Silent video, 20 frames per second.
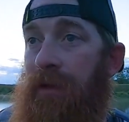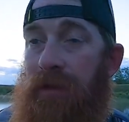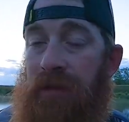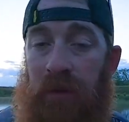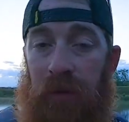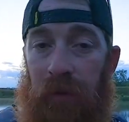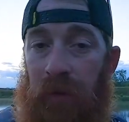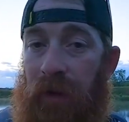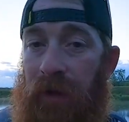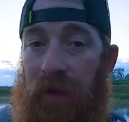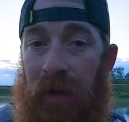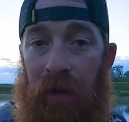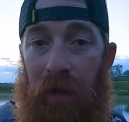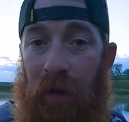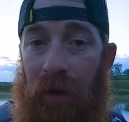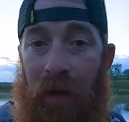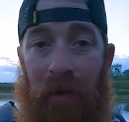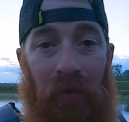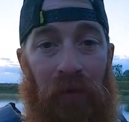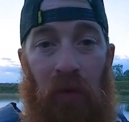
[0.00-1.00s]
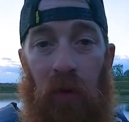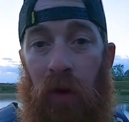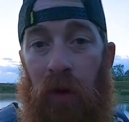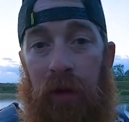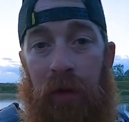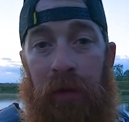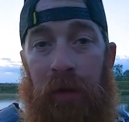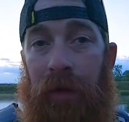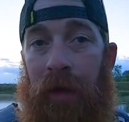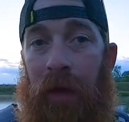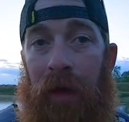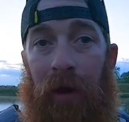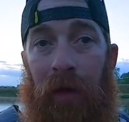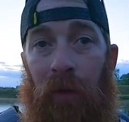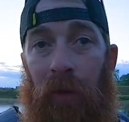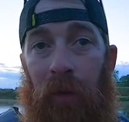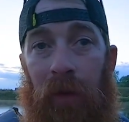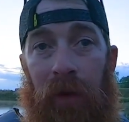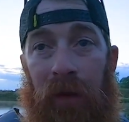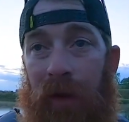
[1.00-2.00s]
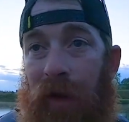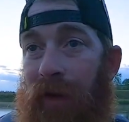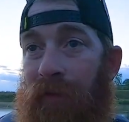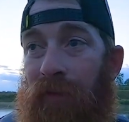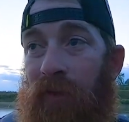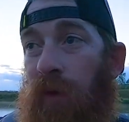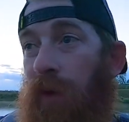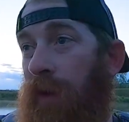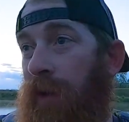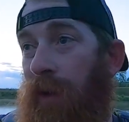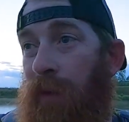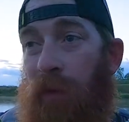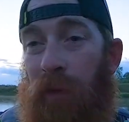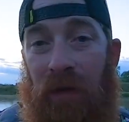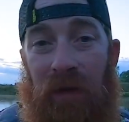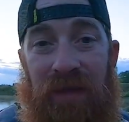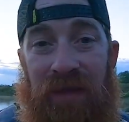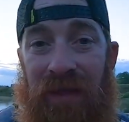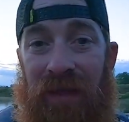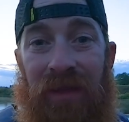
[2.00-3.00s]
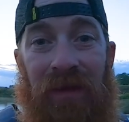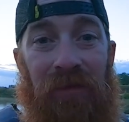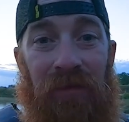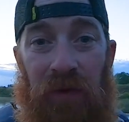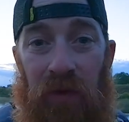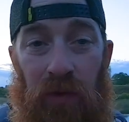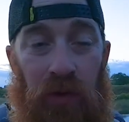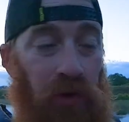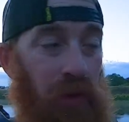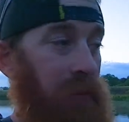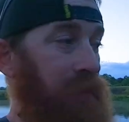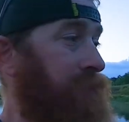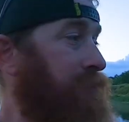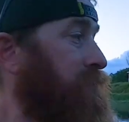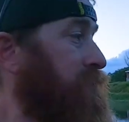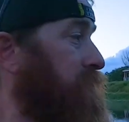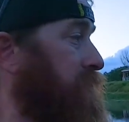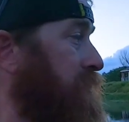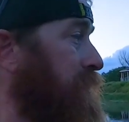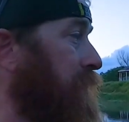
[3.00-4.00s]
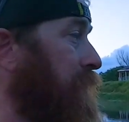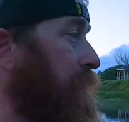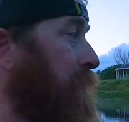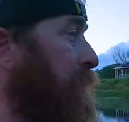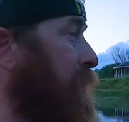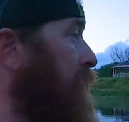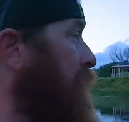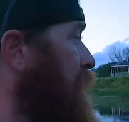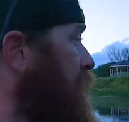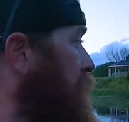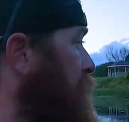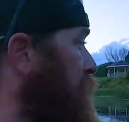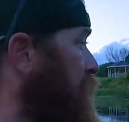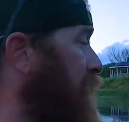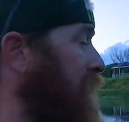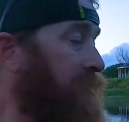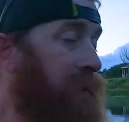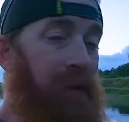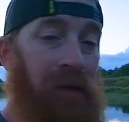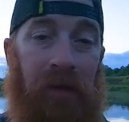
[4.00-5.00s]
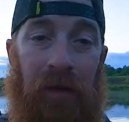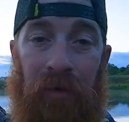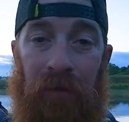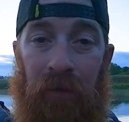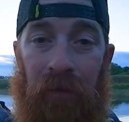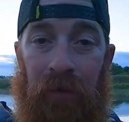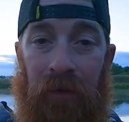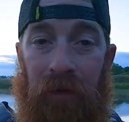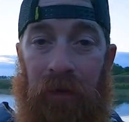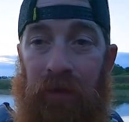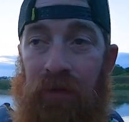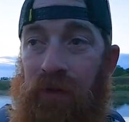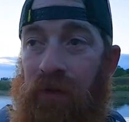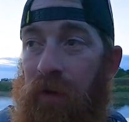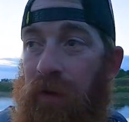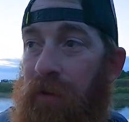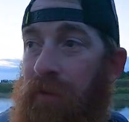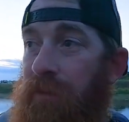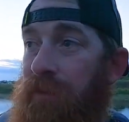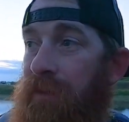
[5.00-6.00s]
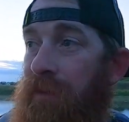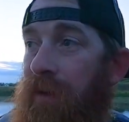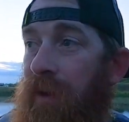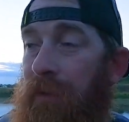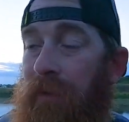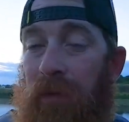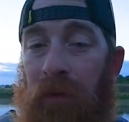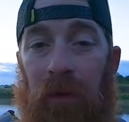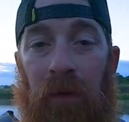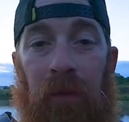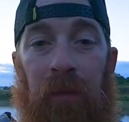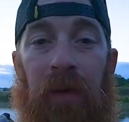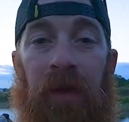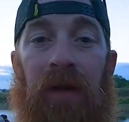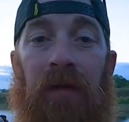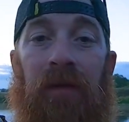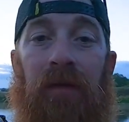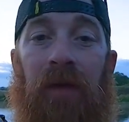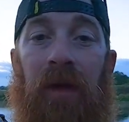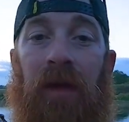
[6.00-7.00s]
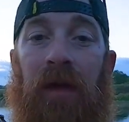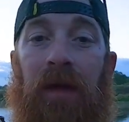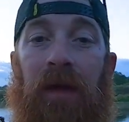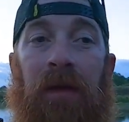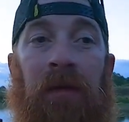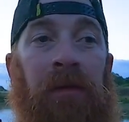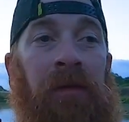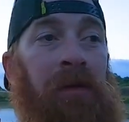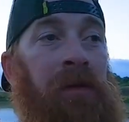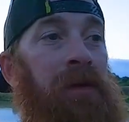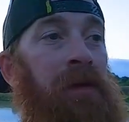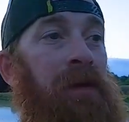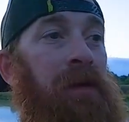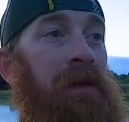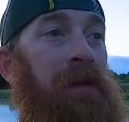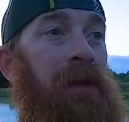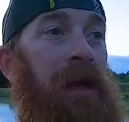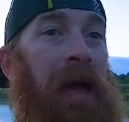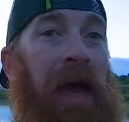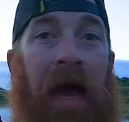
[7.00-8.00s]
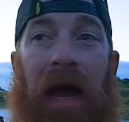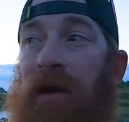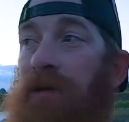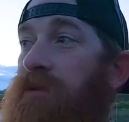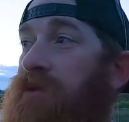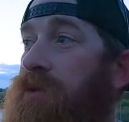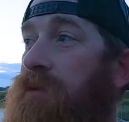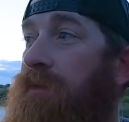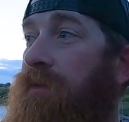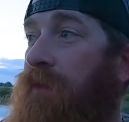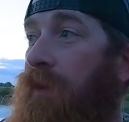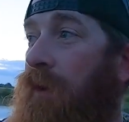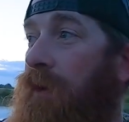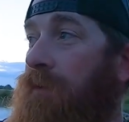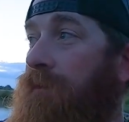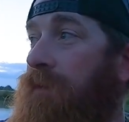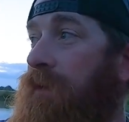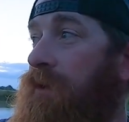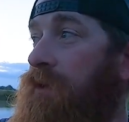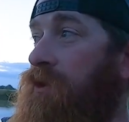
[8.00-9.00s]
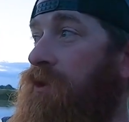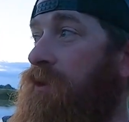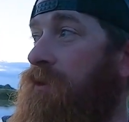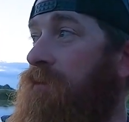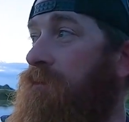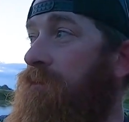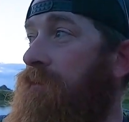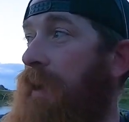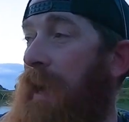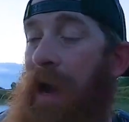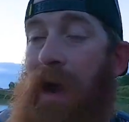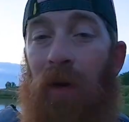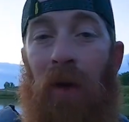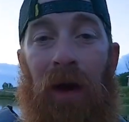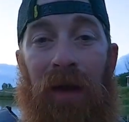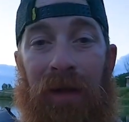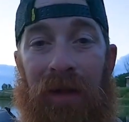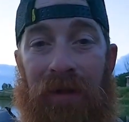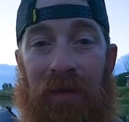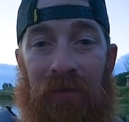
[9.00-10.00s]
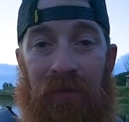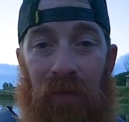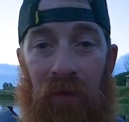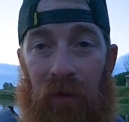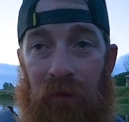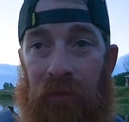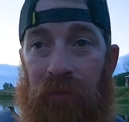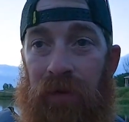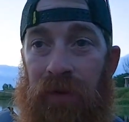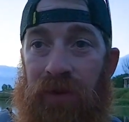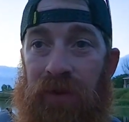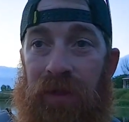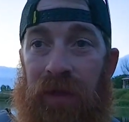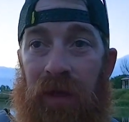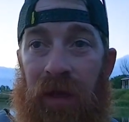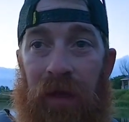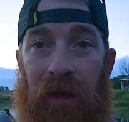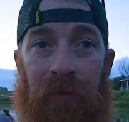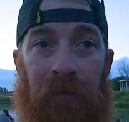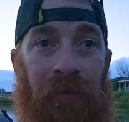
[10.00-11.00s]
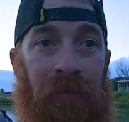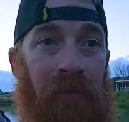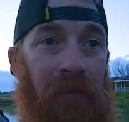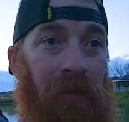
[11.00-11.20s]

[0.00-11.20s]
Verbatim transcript: So right now, I have no idea how it went, and I have no idea what I said in the future. So but like I covered in the intro, I'm doing a bit of a how to frog fish. how I like to frog fish today.